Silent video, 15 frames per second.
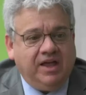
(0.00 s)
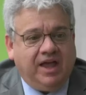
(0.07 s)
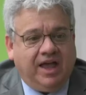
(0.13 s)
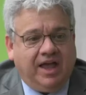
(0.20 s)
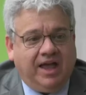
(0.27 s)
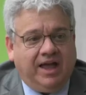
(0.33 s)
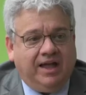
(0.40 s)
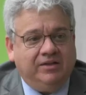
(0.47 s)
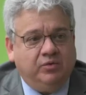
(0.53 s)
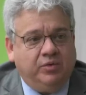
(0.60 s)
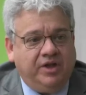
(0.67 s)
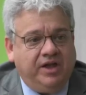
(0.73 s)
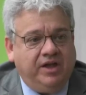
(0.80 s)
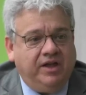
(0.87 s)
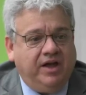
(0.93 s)
and
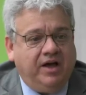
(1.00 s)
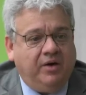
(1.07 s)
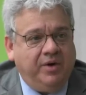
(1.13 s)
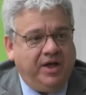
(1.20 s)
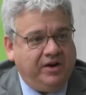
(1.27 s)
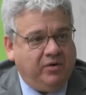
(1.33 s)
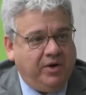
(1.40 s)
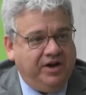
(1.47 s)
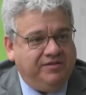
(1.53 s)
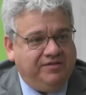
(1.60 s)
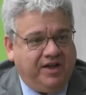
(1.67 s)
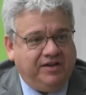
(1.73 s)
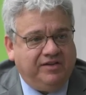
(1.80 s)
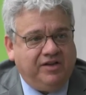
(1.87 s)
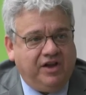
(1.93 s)
we had a great
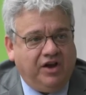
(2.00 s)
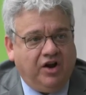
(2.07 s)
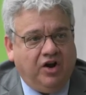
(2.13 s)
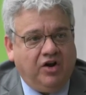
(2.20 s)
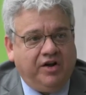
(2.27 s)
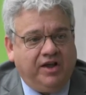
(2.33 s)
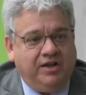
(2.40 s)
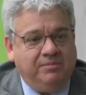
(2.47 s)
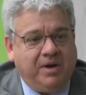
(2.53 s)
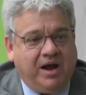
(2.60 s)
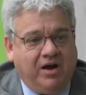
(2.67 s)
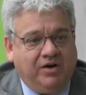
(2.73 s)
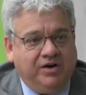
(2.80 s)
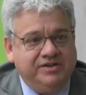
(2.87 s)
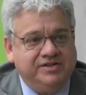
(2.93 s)
event here in
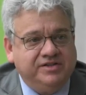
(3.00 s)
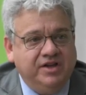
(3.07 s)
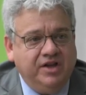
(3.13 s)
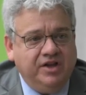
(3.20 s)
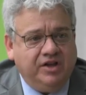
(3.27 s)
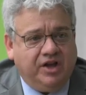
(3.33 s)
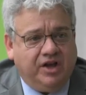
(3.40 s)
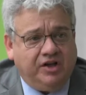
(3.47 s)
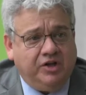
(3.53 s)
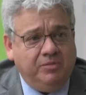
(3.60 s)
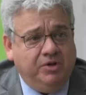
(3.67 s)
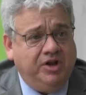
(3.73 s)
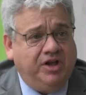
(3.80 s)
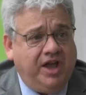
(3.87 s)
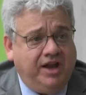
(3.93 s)
Paris
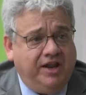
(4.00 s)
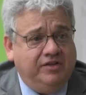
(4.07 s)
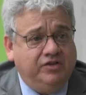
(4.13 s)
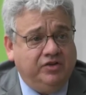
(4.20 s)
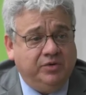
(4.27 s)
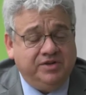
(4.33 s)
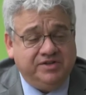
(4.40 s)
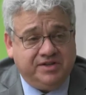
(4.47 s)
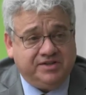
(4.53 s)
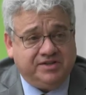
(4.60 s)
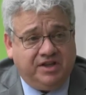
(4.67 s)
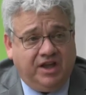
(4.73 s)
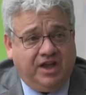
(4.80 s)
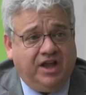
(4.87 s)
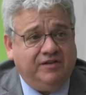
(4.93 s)
communicating to
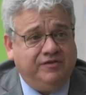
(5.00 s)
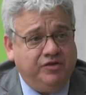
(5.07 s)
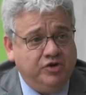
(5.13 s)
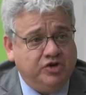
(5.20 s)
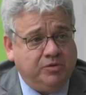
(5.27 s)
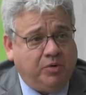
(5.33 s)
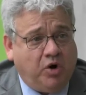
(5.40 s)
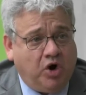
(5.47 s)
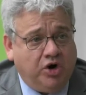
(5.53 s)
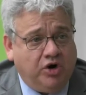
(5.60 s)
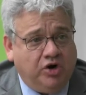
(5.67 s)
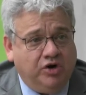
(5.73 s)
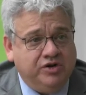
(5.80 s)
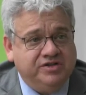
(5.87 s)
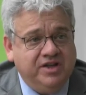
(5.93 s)
existing and future
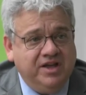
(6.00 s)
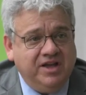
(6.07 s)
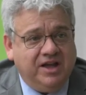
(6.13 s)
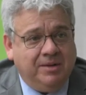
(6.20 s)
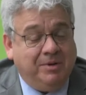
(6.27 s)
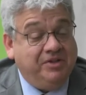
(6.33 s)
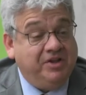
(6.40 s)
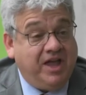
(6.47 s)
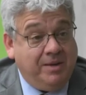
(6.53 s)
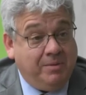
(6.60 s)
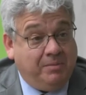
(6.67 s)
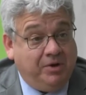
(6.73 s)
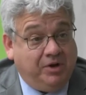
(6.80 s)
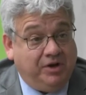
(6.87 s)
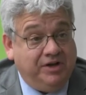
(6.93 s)
partners about the
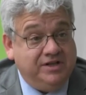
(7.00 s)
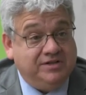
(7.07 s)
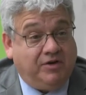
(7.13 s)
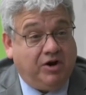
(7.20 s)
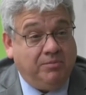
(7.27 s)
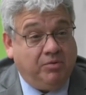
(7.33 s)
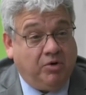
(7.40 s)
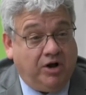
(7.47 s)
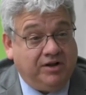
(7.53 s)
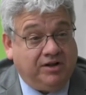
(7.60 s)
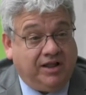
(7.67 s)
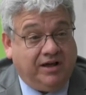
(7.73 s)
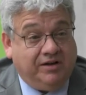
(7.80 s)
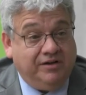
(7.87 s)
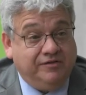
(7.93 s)
capabilities of our
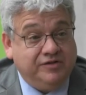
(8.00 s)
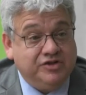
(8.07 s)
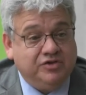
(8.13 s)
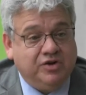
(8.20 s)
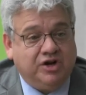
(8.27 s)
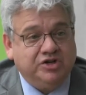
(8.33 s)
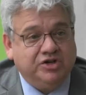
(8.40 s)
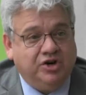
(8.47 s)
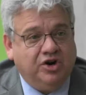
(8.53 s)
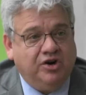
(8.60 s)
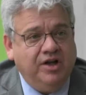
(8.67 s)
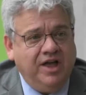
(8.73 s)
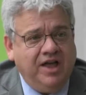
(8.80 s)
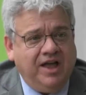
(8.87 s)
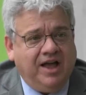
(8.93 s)
BroadCloud
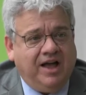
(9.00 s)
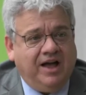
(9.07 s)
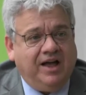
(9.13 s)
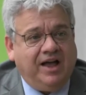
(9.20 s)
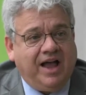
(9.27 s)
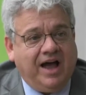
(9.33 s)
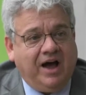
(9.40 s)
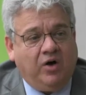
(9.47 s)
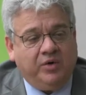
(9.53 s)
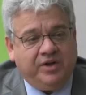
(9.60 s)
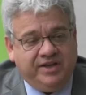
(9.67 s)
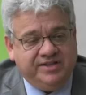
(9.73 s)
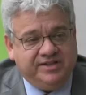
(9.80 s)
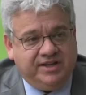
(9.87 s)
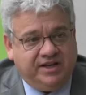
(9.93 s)
infrastructure, how
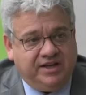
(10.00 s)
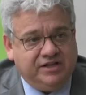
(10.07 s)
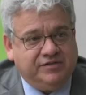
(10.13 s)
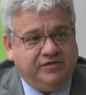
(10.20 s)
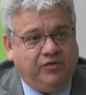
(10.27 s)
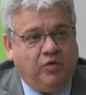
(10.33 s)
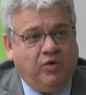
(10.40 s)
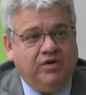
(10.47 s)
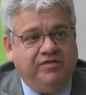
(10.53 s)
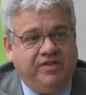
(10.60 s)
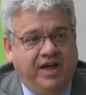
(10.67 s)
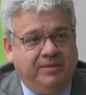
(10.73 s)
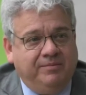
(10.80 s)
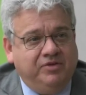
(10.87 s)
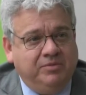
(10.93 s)
easy it is for
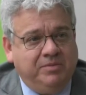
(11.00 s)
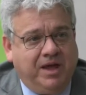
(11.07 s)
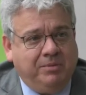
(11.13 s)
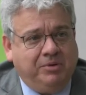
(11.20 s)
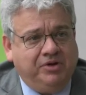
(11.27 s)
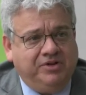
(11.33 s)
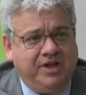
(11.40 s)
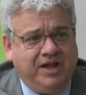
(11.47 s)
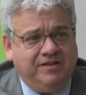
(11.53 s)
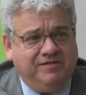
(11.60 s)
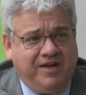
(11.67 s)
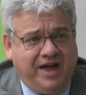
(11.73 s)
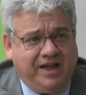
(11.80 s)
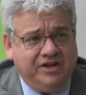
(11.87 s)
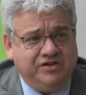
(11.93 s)
them to be able to take
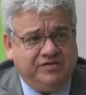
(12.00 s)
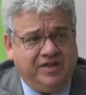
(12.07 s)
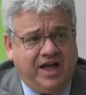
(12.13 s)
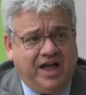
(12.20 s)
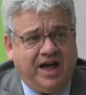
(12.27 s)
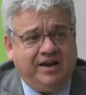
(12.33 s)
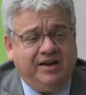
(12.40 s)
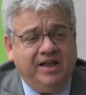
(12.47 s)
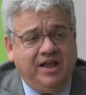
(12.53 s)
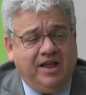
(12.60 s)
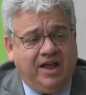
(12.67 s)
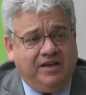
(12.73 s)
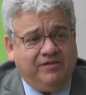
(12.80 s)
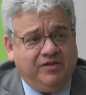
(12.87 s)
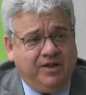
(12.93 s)
advantage of that,
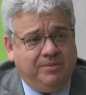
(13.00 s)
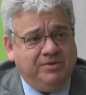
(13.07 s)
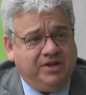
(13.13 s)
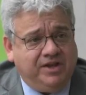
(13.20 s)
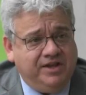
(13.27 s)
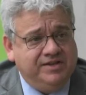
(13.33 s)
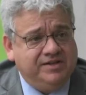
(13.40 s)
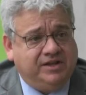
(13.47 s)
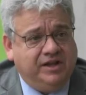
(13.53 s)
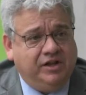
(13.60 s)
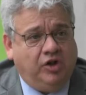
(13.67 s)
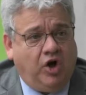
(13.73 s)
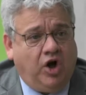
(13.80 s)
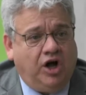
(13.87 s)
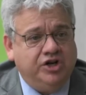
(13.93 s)
and for them to easily
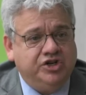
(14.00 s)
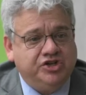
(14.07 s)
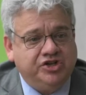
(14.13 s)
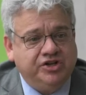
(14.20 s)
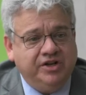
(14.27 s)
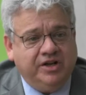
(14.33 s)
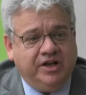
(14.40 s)
launch